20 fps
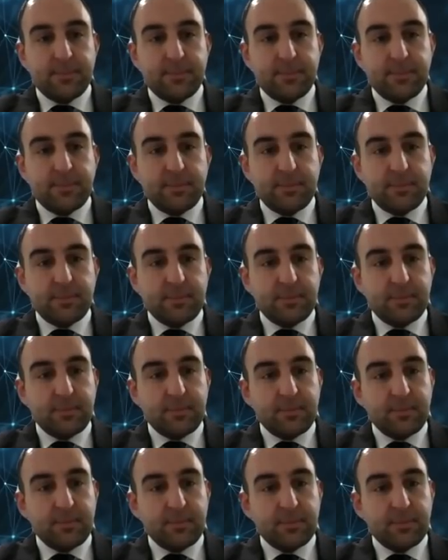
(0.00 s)

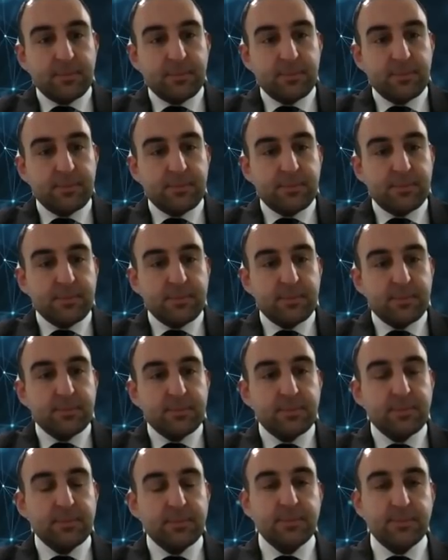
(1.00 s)

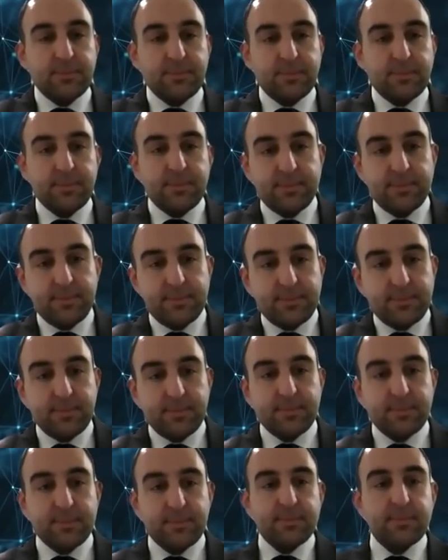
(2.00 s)

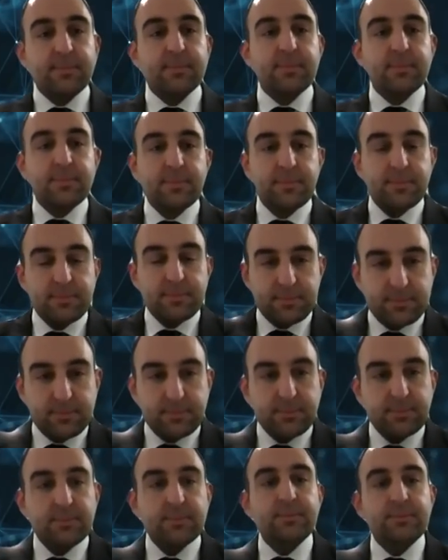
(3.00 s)

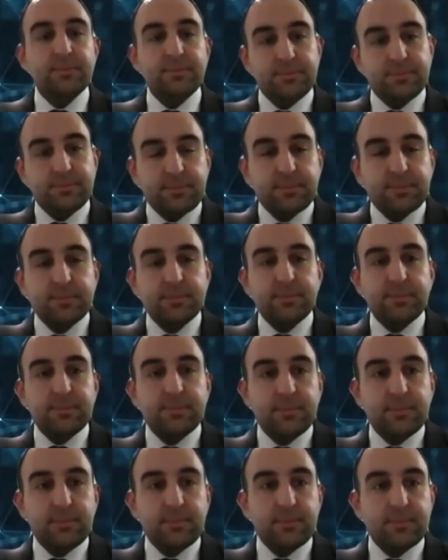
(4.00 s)

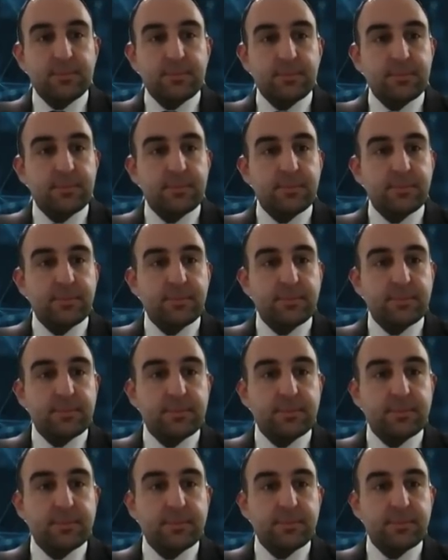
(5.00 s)

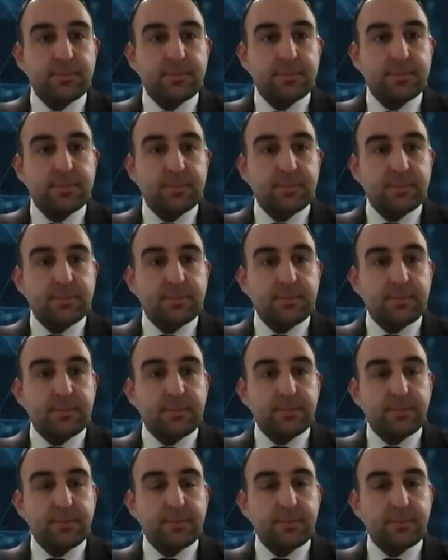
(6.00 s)

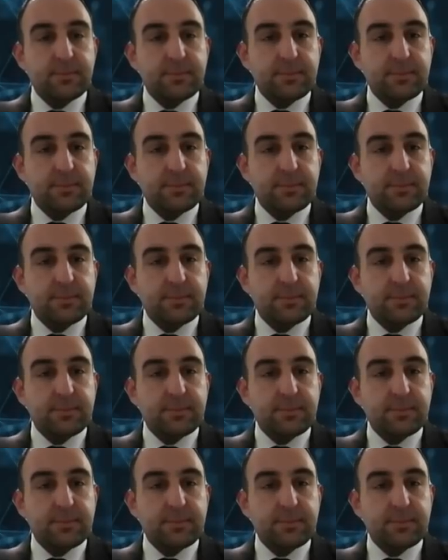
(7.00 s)
The person shown says nothing.